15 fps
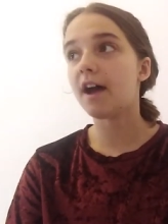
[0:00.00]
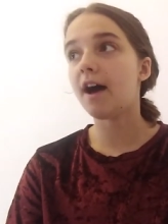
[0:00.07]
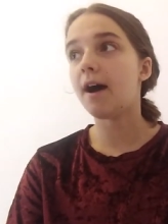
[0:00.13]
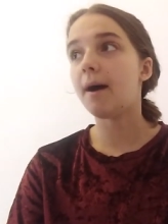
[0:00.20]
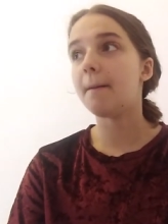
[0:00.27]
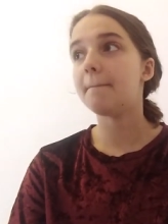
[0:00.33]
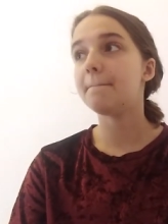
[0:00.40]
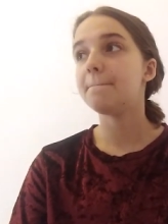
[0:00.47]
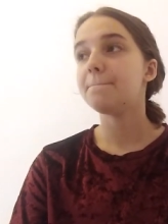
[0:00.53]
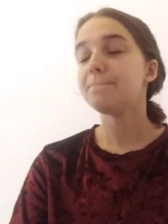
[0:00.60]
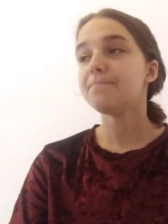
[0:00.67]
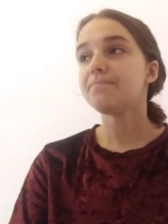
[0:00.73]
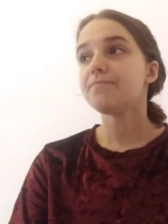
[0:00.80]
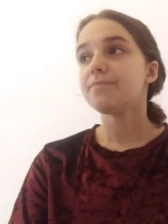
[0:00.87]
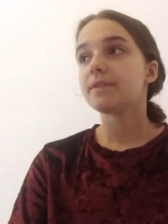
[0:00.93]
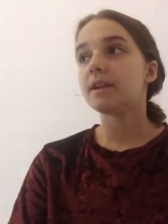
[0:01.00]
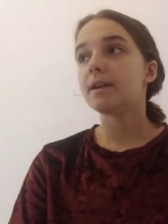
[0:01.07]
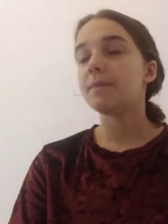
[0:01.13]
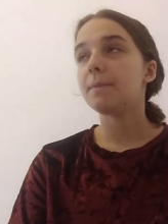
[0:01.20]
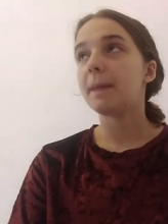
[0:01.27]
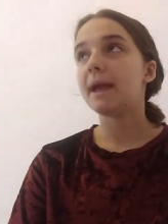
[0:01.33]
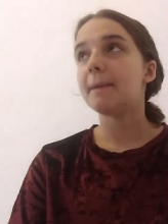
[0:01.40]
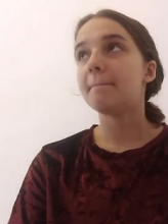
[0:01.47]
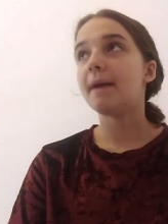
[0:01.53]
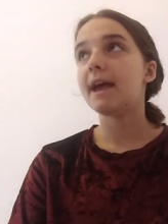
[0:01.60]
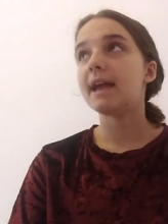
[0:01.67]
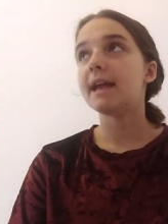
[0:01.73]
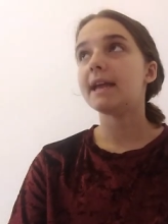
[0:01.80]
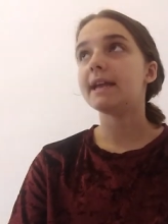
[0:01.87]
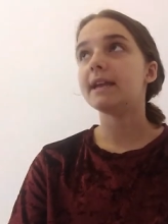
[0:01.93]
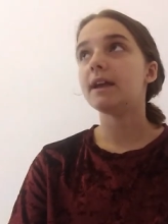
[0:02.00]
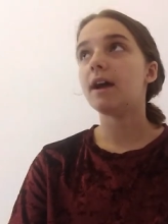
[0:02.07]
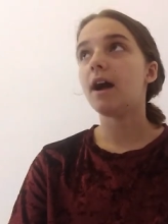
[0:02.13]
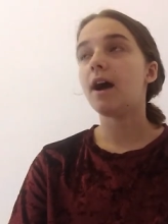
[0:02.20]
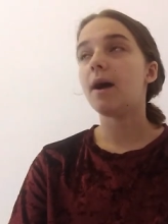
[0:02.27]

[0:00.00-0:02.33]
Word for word: They may